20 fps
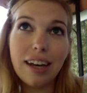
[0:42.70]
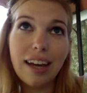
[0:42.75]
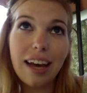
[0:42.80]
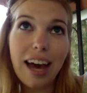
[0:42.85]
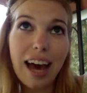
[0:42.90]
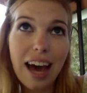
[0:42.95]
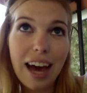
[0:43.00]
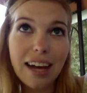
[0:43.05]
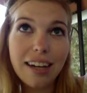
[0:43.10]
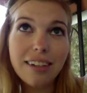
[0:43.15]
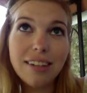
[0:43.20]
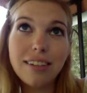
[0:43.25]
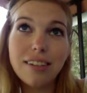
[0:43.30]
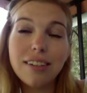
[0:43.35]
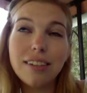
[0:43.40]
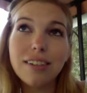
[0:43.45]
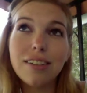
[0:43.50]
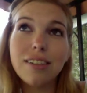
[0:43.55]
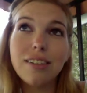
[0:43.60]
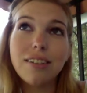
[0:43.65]
it had
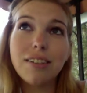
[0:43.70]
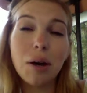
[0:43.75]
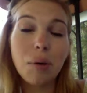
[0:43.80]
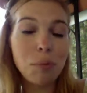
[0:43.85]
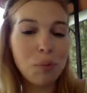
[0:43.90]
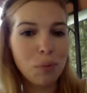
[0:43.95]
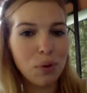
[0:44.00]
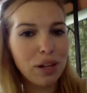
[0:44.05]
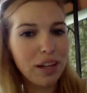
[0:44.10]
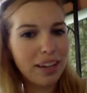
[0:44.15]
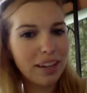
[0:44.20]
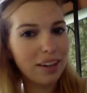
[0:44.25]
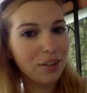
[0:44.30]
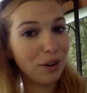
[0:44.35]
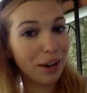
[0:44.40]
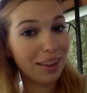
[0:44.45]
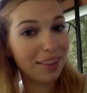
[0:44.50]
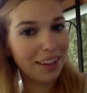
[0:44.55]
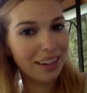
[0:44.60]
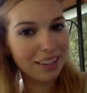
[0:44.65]
some really
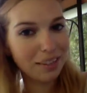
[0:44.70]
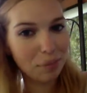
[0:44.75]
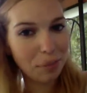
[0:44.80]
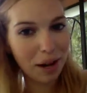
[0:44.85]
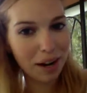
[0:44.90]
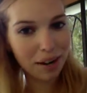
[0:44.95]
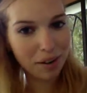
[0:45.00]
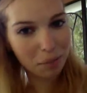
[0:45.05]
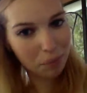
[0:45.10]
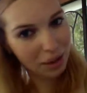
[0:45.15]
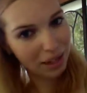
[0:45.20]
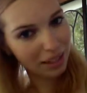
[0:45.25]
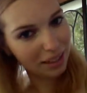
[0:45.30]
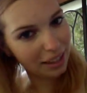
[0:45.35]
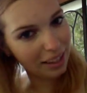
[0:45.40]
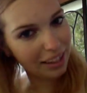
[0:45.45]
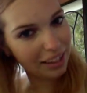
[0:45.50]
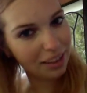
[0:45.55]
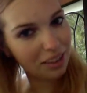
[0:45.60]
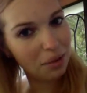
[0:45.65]
great things about it.
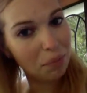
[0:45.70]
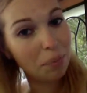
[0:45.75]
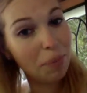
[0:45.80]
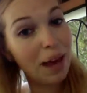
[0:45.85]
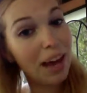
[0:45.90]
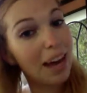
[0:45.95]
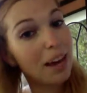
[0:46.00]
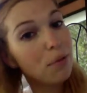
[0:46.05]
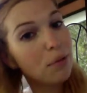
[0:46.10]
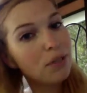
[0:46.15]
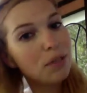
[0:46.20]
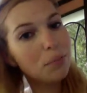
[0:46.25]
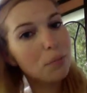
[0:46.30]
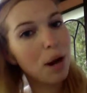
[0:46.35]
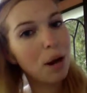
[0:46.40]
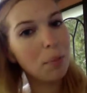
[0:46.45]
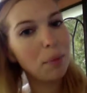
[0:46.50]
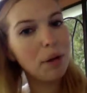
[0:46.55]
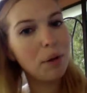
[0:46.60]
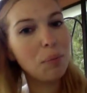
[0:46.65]
Mainly the pay was
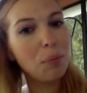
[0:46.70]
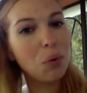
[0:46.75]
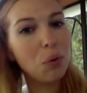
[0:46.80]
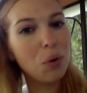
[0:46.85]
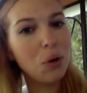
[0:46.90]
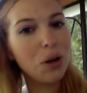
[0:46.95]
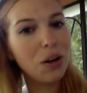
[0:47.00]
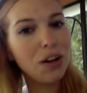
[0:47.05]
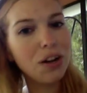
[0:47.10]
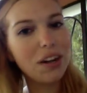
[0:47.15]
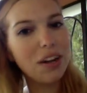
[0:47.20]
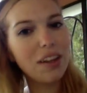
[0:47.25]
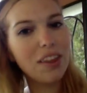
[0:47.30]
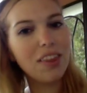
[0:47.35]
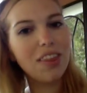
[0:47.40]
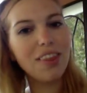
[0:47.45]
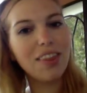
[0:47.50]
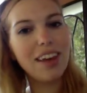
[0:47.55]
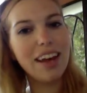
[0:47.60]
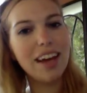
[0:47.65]
probably more
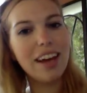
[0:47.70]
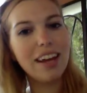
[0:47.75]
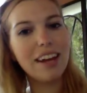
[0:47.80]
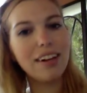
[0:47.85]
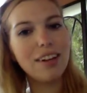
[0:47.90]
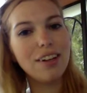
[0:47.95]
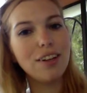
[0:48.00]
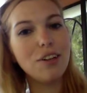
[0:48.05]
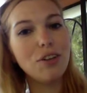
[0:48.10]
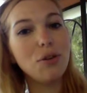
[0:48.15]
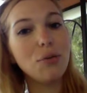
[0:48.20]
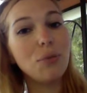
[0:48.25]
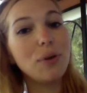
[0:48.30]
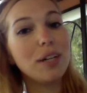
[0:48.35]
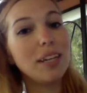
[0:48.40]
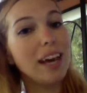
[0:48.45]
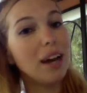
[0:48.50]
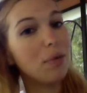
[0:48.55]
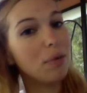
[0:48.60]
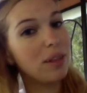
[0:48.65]
than you
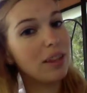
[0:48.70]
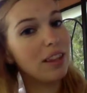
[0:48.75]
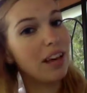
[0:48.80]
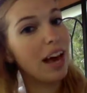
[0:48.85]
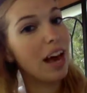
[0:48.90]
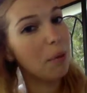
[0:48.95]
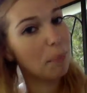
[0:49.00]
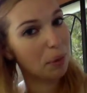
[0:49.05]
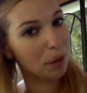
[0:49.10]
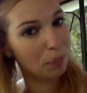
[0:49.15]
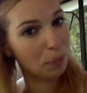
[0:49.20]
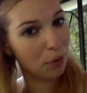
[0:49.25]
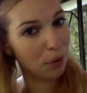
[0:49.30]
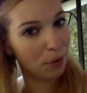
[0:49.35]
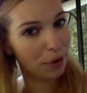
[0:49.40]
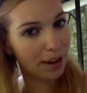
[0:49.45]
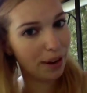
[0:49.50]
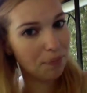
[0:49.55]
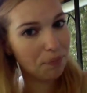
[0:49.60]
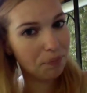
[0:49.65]
would get with the EPIC
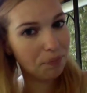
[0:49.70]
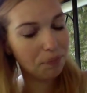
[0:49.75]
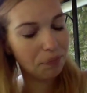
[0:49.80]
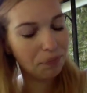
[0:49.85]
program.